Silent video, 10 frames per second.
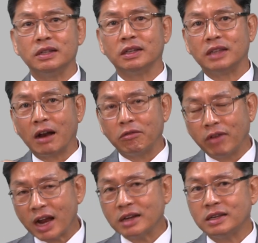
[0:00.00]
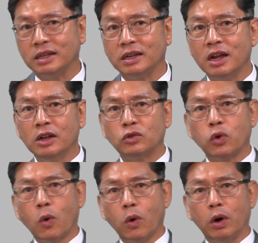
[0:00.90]
is directed
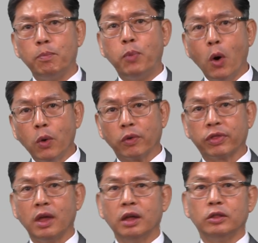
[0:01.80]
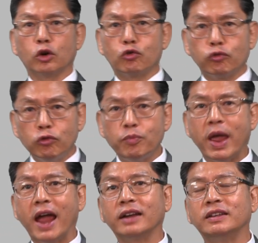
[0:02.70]
toward both the group
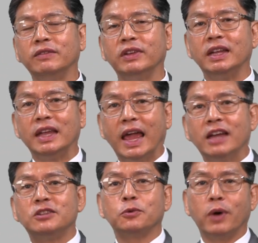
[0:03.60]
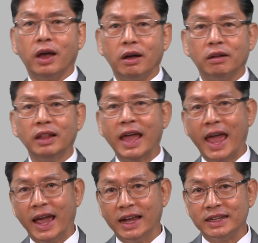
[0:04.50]
activity as well
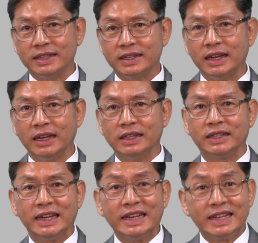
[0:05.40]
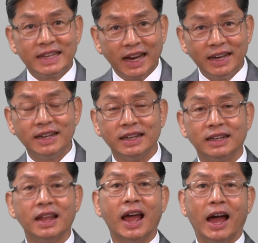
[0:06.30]
as
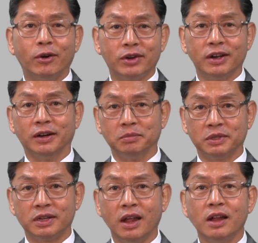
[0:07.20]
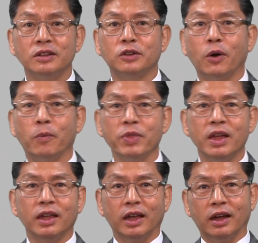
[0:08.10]
intended outcomes. So
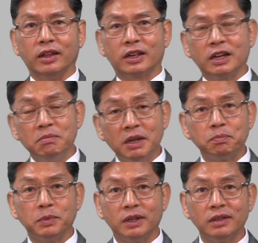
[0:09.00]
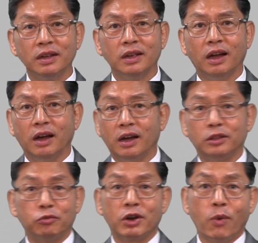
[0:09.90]
the commitment
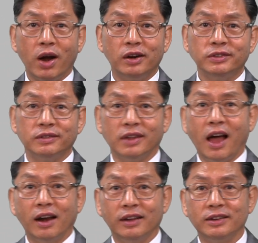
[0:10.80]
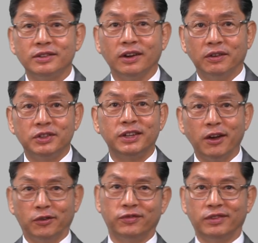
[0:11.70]
requires knowledge of
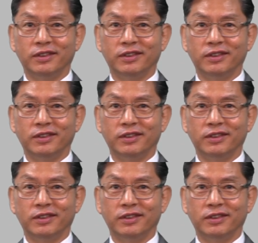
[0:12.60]
self.